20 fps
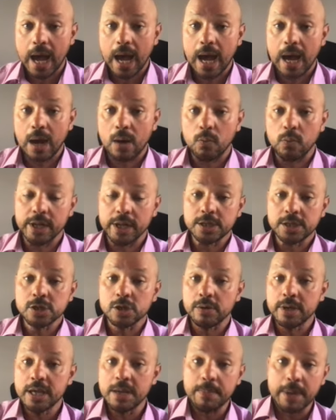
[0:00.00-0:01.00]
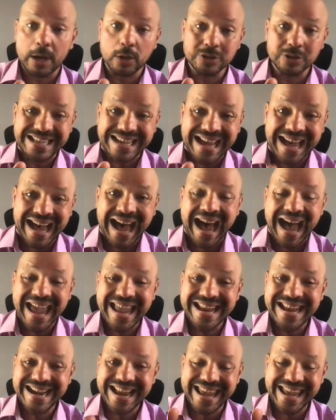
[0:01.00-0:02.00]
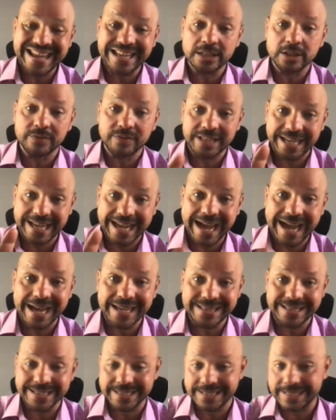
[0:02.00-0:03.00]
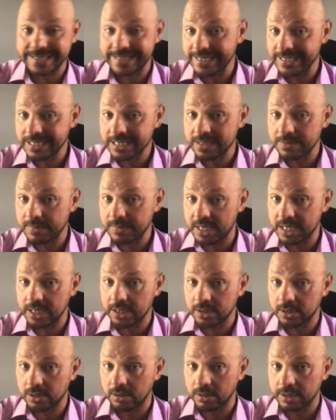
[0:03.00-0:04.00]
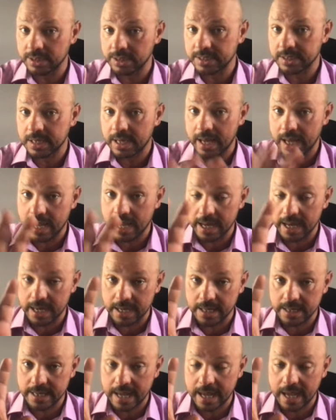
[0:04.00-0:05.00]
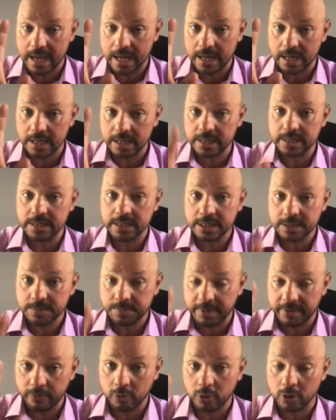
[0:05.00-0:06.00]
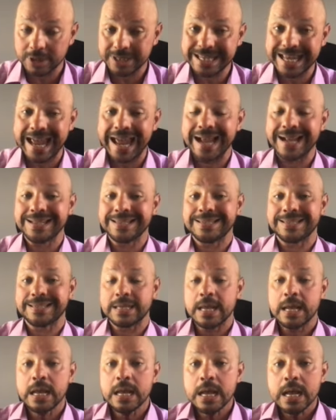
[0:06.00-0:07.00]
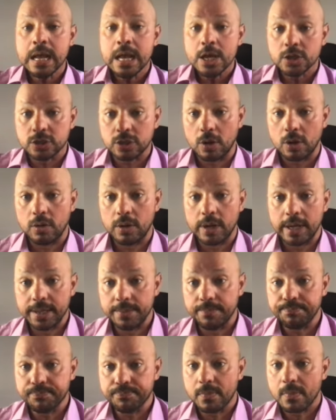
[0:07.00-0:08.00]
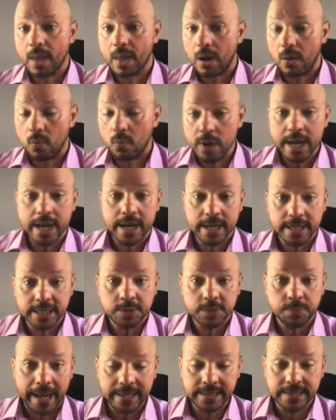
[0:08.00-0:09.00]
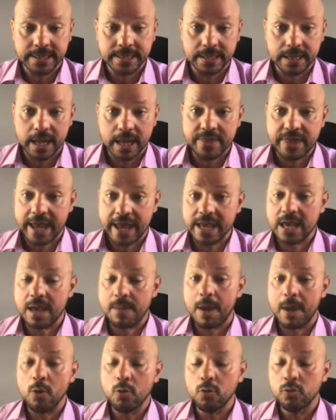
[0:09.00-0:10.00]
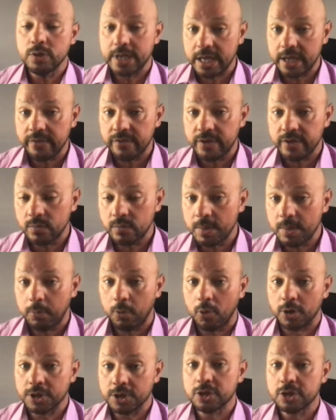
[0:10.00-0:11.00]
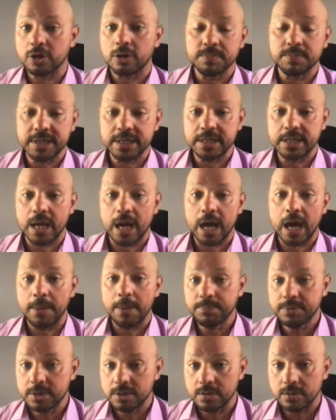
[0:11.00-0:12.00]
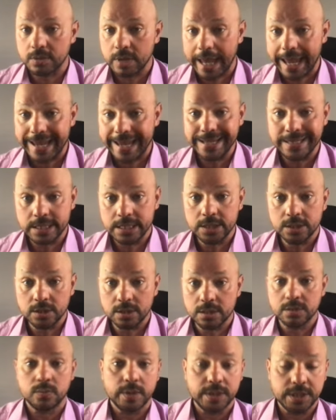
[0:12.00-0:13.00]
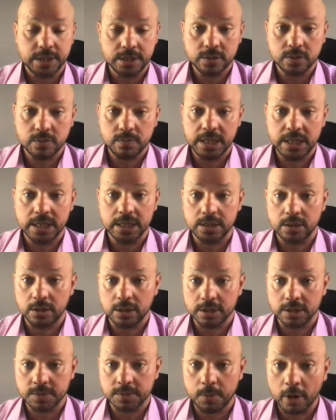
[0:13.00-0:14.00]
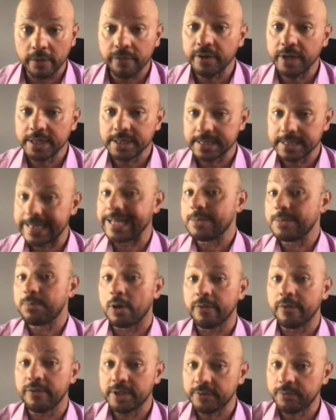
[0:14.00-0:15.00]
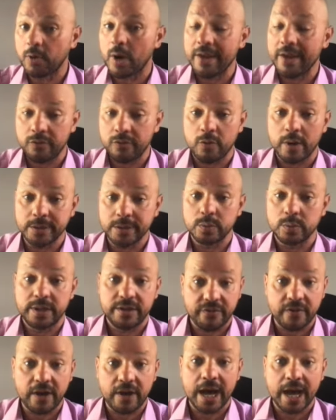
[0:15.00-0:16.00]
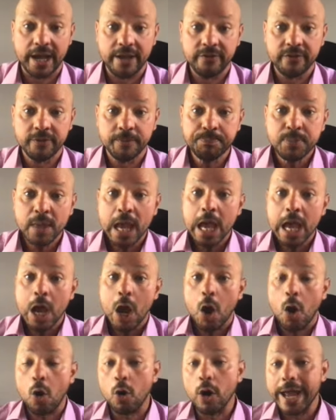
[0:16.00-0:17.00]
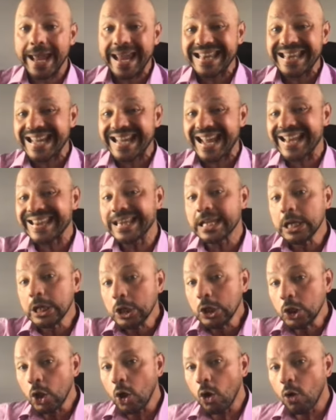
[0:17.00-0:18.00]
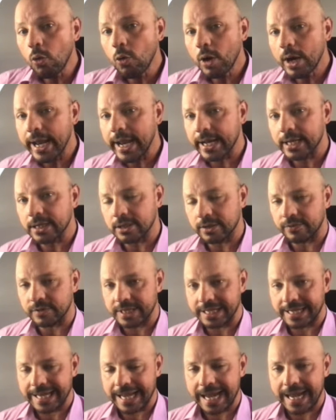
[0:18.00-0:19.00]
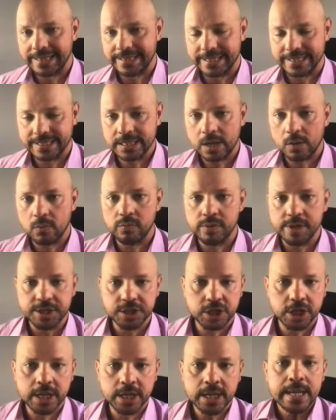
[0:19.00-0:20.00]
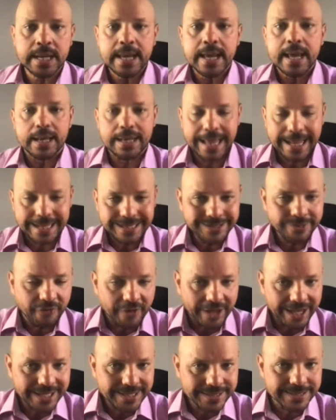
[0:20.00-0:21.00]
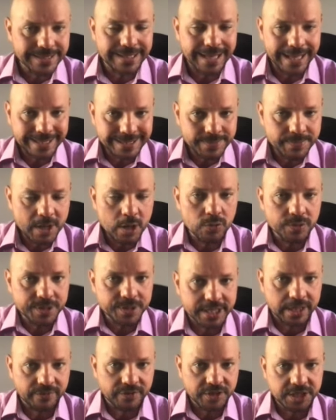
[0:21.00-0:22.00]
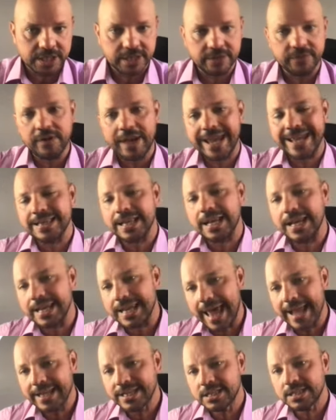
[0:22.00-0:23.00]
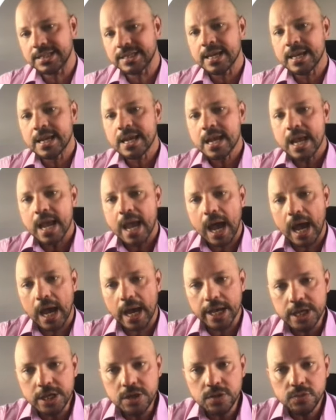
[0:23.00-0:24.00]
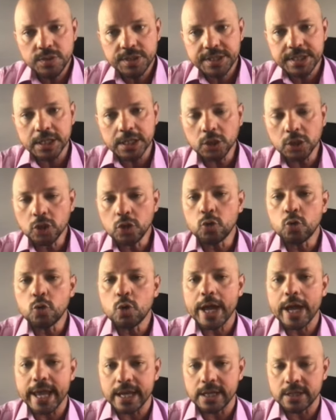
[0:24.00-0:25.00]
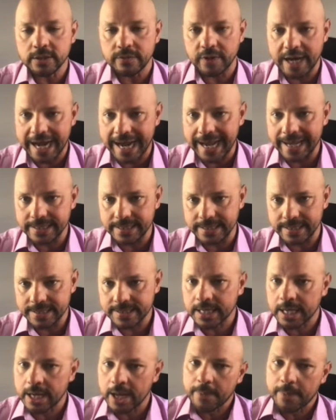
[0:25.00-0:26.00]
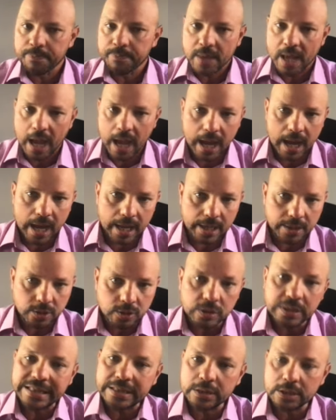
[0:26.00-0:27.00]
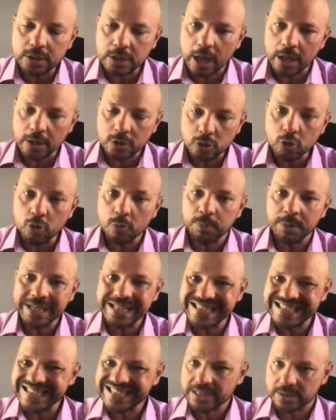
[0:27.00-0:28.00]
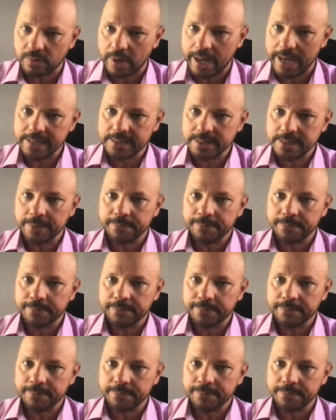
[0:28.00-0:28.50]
we are talking about the higher end of the guidance, $60 million in earnings before tax. So we are expecting that EML could even report something up to $18 to $22 million profit, net profit for FY25. And at the lower end of the guidance, which let's be conservative and let's use the lower end of guidance to complete these trades.